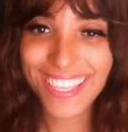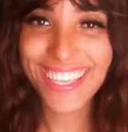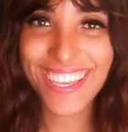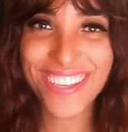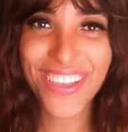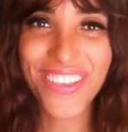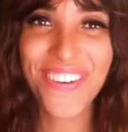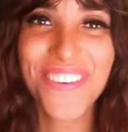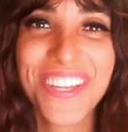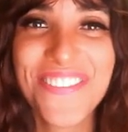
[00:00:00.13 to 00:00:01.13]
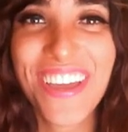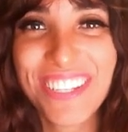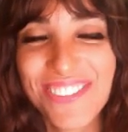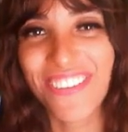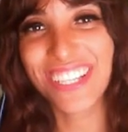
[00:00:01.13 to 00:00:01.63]
Yo, yo, yo, welcome
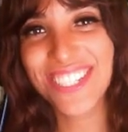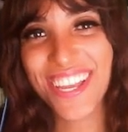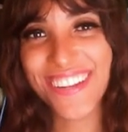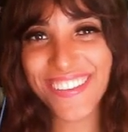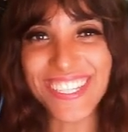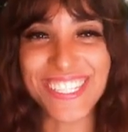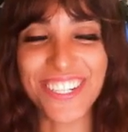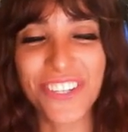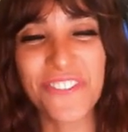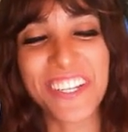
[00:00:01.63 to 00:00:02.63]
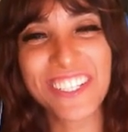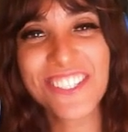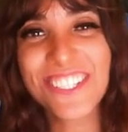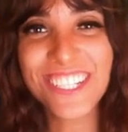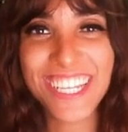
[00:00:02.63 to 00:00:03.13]
back to my channel. It's your girl Big
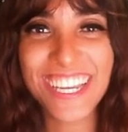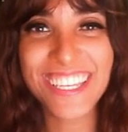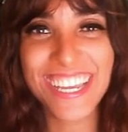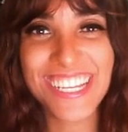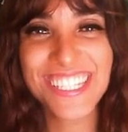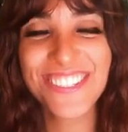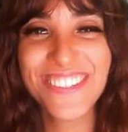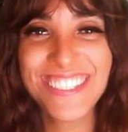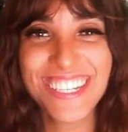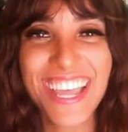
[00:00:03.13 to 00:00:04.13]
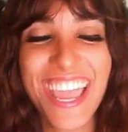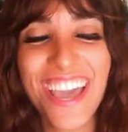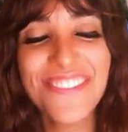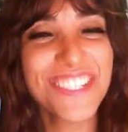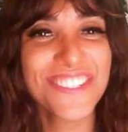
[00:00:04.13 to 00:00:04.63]
Dirty. How you guys doing today?
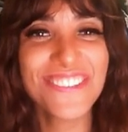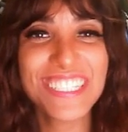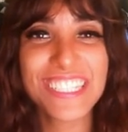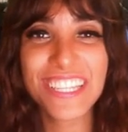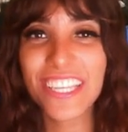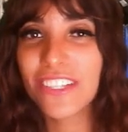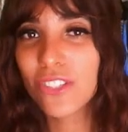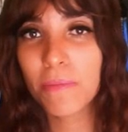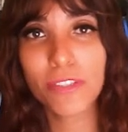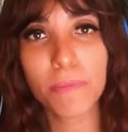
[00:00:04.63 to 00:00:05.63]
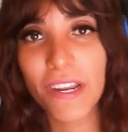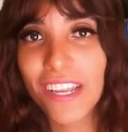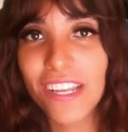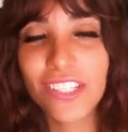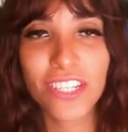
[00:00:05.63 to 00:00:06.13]
I'm doing well. Thank you so much for
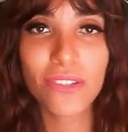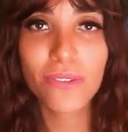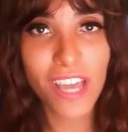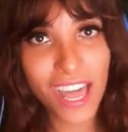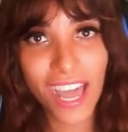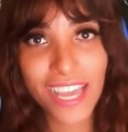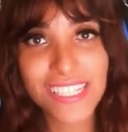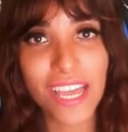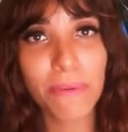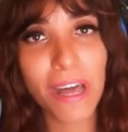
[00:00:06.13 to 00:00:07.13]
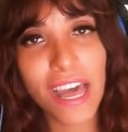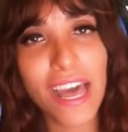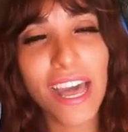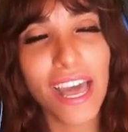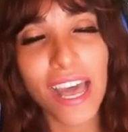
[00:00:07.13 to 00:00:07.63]
asking you guys. How
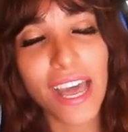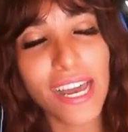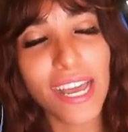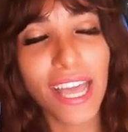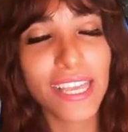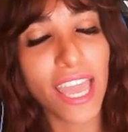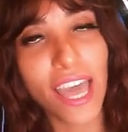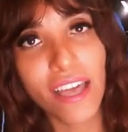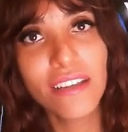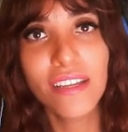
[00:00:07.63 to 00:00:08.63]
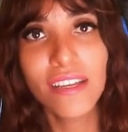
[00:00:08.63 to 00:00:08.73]
are ya?